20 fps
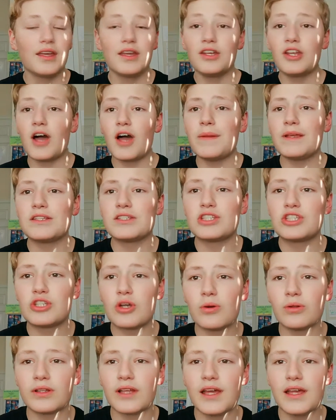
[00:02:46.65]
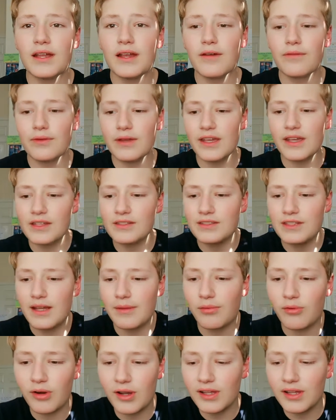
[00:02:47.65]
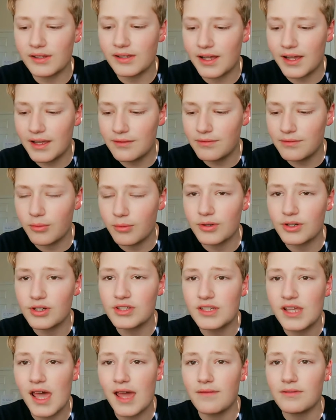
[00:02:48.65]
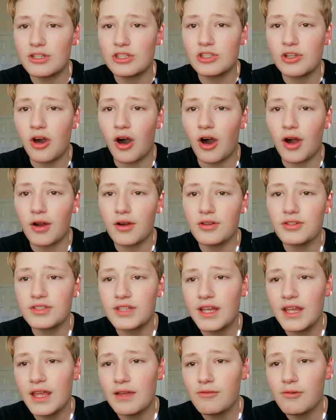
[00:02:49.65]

And that'll be so lit if we get to that point in life where we just have these cars,